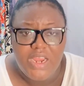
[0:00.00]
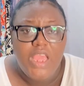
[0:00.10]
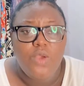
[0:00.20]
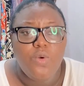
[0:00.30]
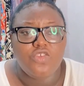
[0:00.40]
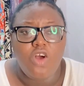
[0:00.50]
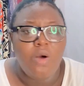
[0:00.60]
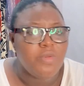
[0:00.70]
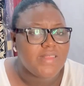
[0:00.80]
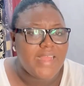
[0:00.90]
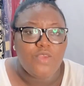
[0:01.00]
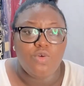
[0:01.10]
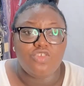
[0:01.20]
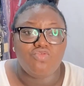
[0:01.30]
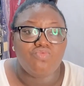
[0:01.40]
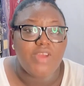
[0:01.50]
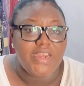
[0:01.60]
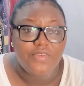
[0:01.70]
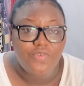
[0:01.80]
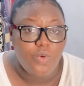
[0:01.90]
It was almost like he was
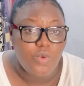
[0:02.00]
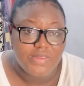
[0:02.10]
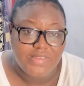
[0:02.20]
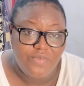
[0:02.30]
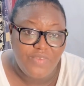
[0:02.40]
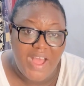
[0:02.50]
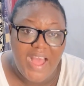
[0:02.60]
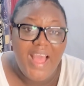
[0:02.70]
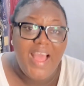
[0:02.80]
ready for whatever.